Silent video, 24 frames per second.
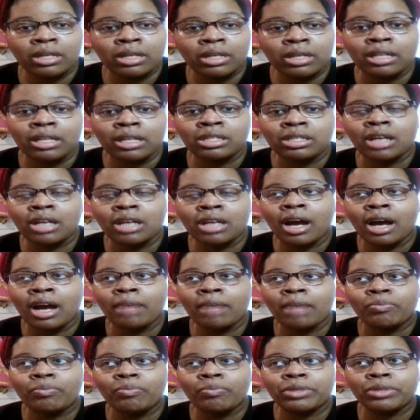And it's not
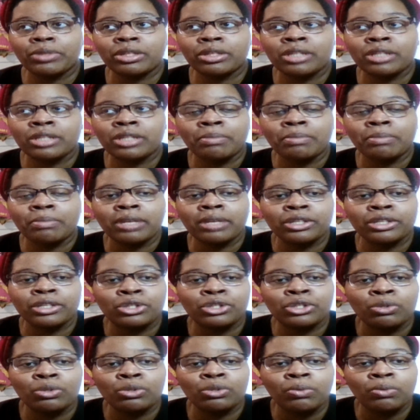something to
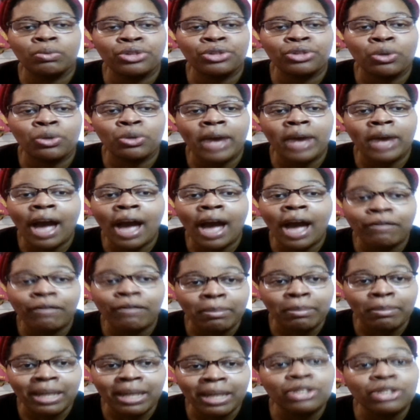do with your
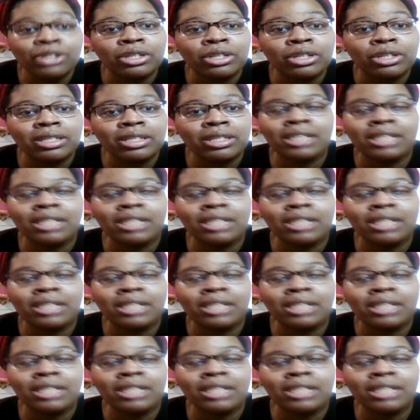affirmations.